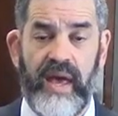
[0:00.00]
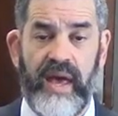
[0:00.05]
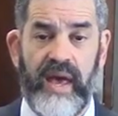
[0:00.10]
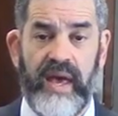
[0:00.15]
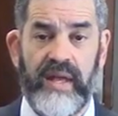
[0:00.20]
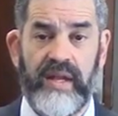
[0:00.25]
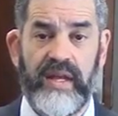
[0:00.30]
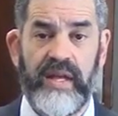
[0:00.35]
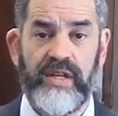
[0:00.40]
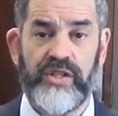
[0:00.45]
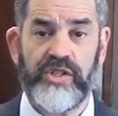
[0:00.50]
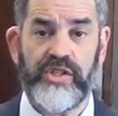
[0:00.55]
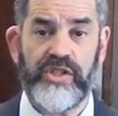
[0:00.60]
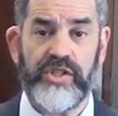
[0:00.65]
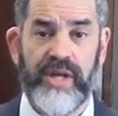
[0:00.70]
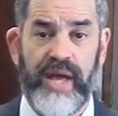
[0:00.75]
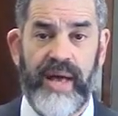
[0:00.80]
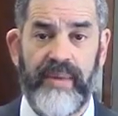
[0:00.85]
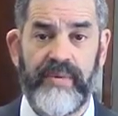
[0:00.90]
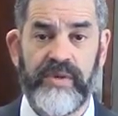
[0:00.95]
and each
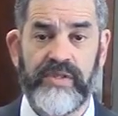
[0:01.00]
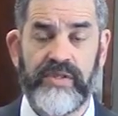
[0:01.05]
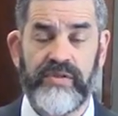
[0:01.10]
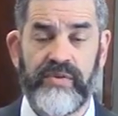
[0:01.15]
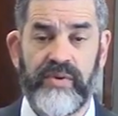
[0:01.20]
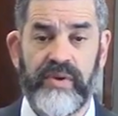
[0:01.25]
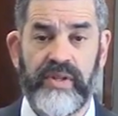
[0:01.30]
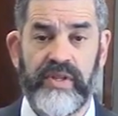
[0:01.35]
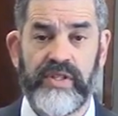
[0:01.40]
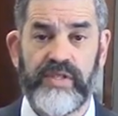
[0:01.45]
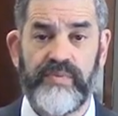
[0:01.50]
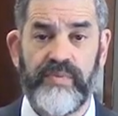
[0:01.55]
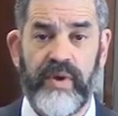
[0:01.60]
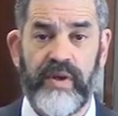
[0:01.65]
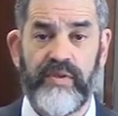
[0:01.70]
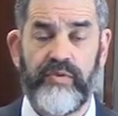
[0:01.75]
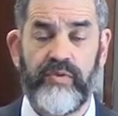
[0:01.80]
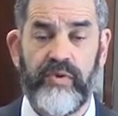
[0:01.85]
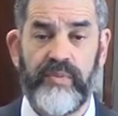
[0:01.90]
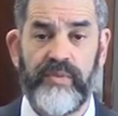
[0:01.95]
Shabbos during this
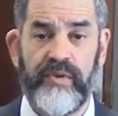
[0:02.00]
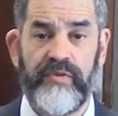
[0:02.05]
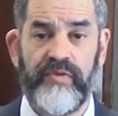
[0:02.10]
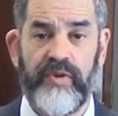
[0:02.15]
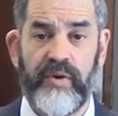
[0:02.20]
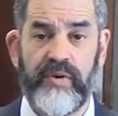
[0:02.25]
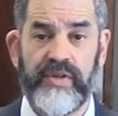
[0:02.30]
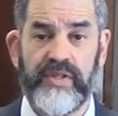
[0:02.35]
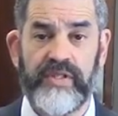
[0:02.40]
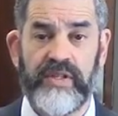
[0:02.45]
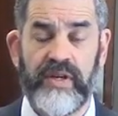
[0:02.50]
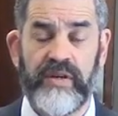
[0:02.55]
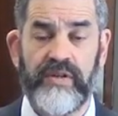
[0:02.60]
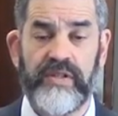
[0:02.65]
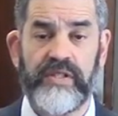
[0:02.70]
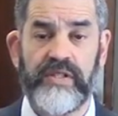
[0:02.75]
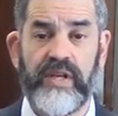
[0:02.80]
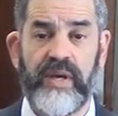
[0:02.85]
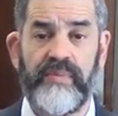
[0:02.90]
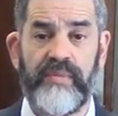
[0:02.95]
month we'll be focusing on
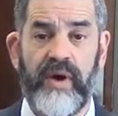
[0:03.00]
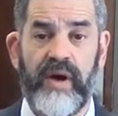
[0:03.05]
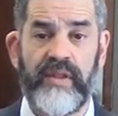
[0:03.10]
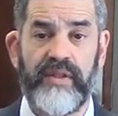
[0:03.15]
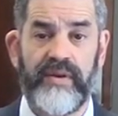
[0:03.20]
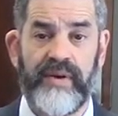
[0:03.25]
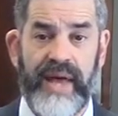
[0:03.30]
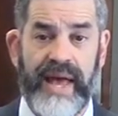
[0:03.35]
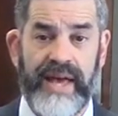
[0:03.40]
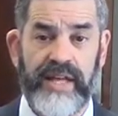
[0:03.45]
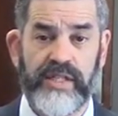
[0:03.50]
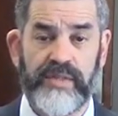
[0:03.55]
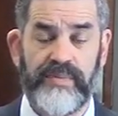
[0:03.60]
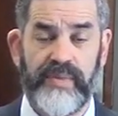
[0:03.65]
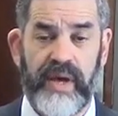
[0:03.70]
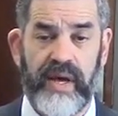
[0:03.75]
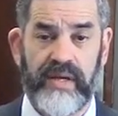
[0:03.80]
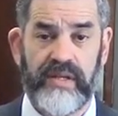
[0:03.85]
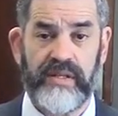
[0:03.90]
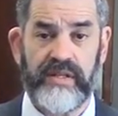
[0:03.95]
some other
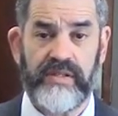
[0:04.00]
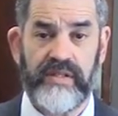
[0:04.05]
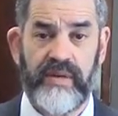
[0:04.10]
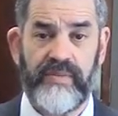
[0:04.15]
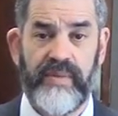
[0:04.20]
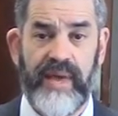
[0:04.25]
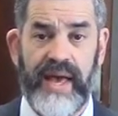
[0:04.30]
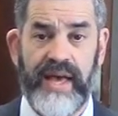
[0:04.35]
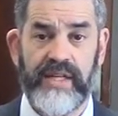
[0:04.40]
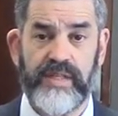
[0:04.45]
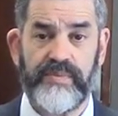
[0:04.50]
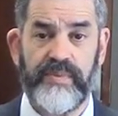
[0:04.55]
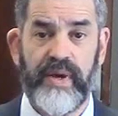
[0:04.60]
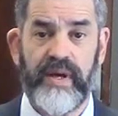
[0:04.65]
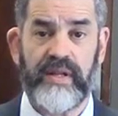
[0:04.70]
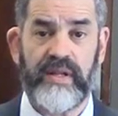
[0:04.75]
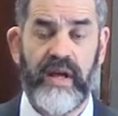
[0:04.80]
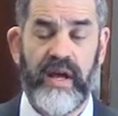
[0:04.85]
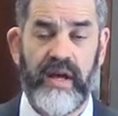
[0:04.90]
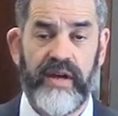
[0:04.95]
aspect, some
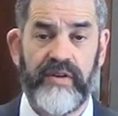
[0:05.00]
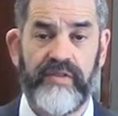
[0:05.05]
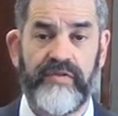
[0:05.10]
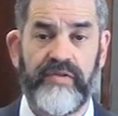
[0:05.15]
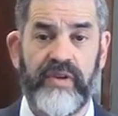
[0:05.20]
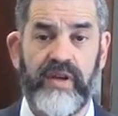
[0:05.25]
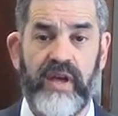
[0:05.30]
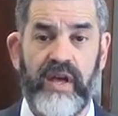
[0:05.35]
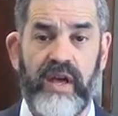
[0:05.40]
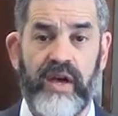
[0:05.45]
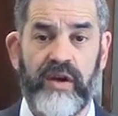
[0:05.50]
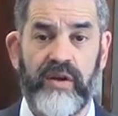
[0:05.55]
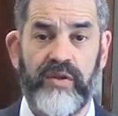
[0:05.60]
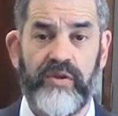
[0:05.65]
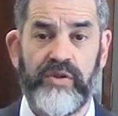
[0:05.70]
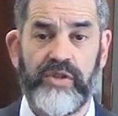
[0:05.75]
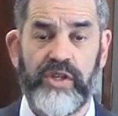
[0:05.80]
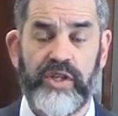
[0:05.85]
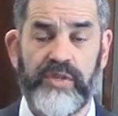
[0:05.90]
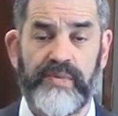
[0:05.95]
aspect of
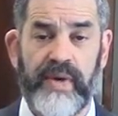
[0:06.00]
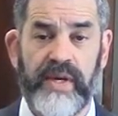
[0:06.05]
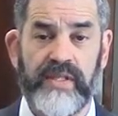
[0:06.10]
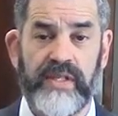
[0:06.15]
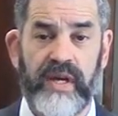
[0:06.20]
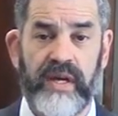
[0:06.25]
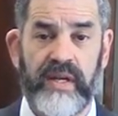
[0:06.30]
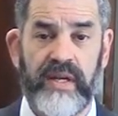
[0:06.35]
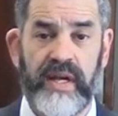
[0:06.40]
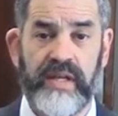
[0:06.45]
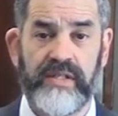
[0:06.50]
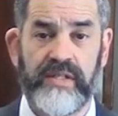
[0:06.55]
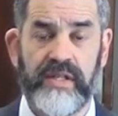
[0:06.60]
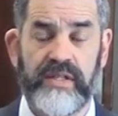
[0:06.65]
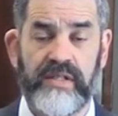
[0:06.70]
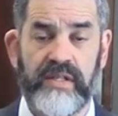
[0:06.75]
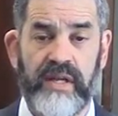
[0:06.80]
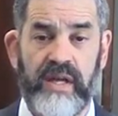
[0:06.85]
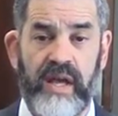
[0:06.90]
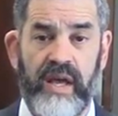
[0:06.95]
Kedushas Beis
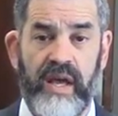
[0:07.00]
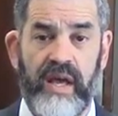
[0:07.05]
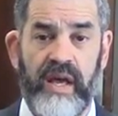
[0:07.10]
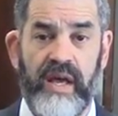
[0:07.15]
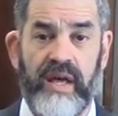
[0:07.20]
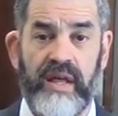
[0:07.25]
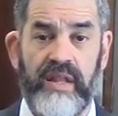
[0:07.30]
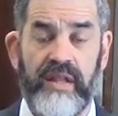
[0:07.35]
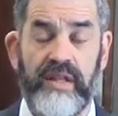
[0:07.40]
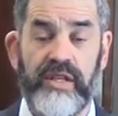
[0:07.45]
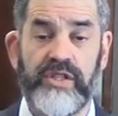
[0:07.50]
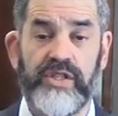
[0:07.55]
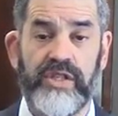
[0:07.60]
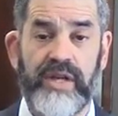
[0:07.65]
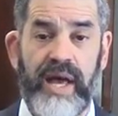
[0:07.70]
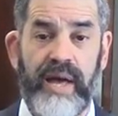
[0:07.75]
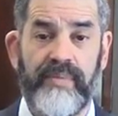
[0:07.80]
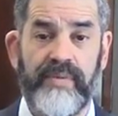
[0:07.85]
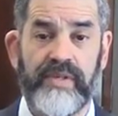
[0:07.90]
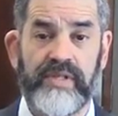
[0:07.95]
HaKnesses. This
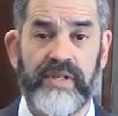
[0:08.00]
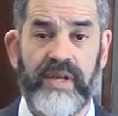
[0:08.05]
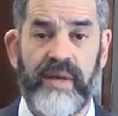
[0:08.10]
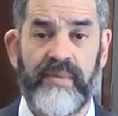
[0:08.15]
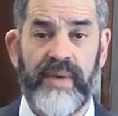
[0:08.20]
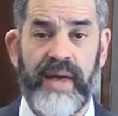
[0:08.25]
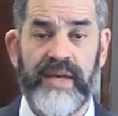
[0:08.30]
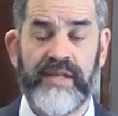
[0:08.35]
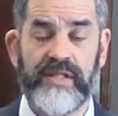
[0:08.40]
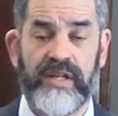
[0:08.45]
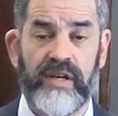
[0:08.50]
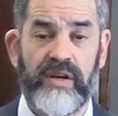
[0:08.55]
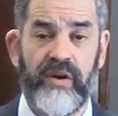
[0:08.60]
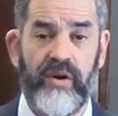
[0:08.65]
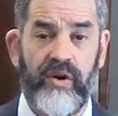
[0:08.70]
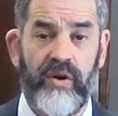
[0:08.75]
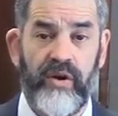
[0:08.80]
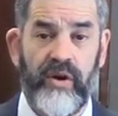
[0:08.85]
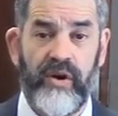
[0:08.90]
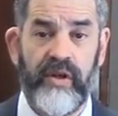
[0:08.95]
Shabbos I'm asking
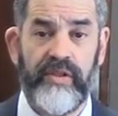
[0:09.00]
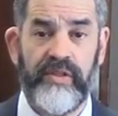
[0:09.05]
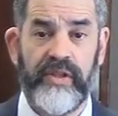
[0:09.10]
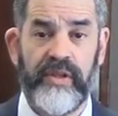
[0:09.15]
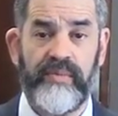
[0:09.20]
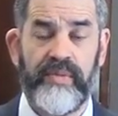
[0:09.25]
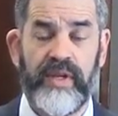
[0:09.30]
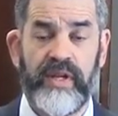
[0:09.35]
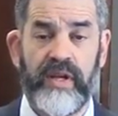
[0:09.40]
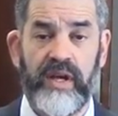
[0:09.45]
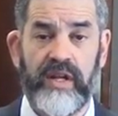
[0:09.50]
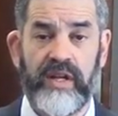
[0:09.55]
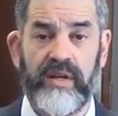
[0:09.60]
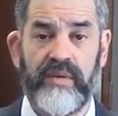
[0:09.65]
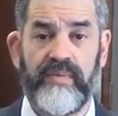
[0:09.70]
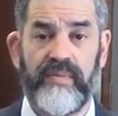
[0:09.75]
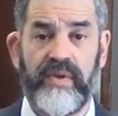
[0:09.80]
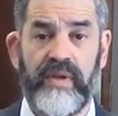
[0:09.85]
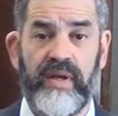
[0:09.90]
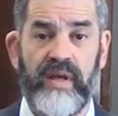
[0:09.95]
all the
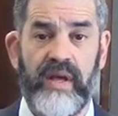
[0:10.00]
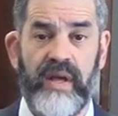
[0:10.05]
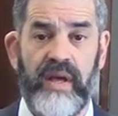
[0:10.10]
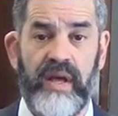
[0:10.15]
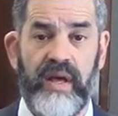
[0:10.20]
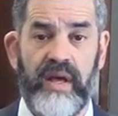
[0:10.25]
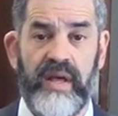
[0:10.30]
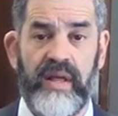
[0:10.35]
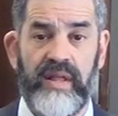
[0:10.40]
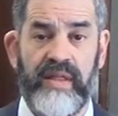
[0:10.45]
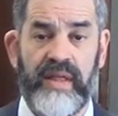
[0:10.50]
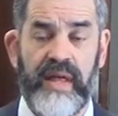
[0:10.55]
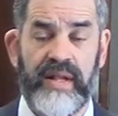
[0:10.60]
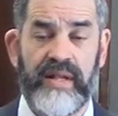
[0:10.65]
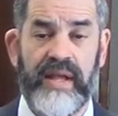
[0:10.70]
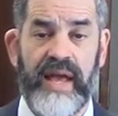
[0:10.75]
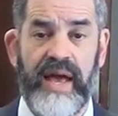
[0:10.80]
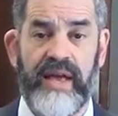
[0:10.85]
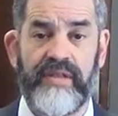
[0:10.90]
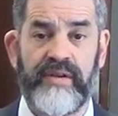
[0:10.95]
minyanim that
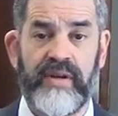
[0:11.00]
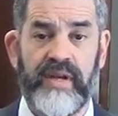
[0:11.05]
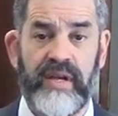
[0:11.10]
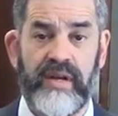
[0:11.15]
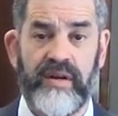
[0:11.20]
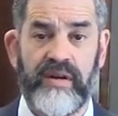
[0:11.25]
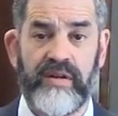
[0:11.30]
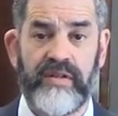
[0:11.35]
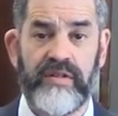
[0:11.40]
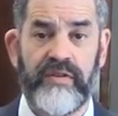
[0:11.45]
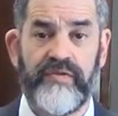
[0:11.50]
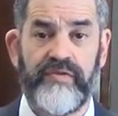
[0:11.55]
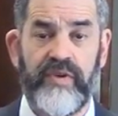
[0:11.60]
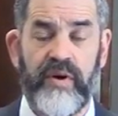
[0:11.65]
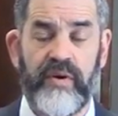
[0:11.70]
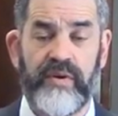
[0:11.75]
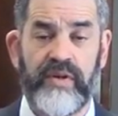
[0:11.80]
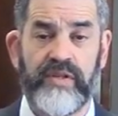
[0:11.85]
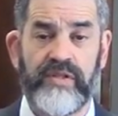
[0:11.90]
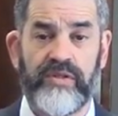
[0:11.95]
gather here to
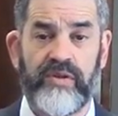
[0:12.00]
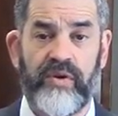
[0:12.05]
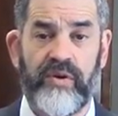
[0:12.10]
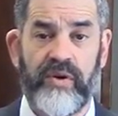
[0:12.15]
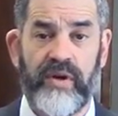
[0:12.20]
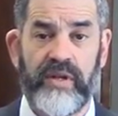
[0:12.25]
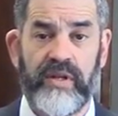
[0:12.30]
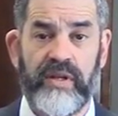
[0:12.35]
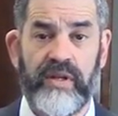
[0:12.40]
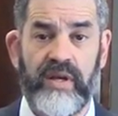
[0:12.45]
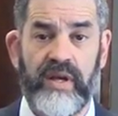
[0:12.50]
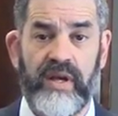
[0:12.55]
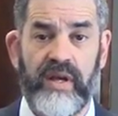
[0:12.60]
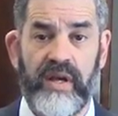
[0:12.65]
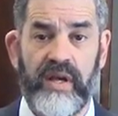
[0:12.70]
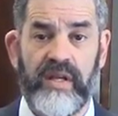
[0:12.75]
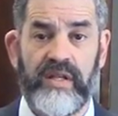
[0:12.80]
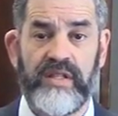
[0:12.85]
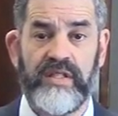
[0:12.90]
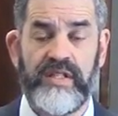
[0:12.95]
focus on
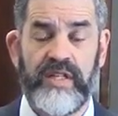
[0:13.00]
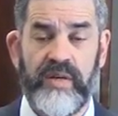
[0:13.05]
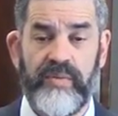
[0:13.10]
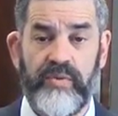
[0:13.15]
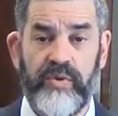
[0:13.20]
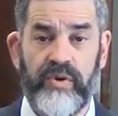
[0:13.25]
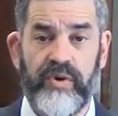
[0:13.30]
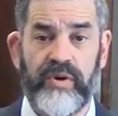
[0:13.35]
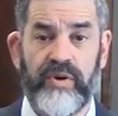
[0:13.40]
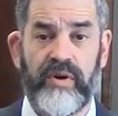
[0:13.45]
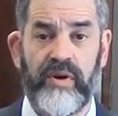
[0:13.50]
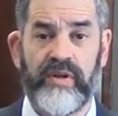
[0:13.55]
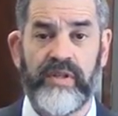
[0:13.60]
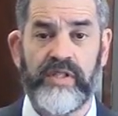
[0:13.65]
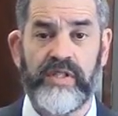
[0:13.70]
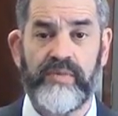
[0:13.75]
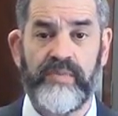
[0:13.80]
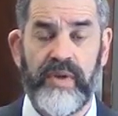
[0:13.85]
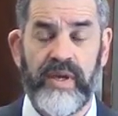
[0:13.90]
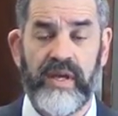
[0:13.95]
dibur, on
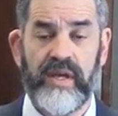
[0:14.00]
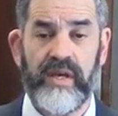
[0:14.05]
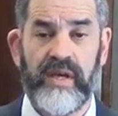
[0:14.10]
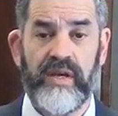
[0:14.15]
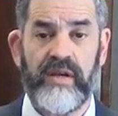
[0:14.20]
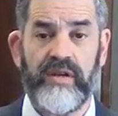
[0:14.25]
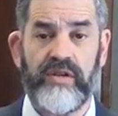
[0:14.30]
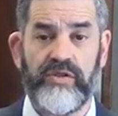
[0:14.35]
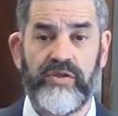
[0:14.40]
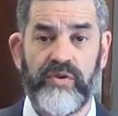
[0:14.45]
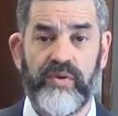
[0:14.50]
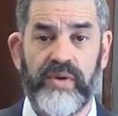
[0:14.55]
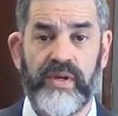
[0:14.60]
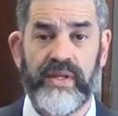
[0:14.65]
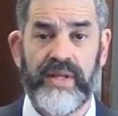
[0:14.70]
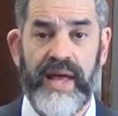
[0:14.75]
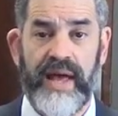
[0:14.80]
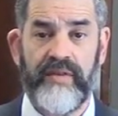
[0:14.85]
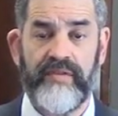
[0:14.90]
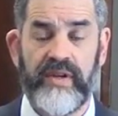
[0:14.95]
speaking during
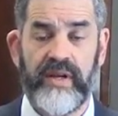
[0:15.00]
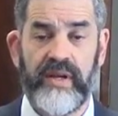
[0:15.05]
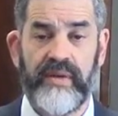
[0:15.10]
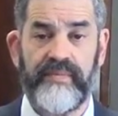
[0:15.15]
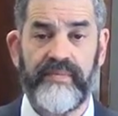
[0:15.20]
davening.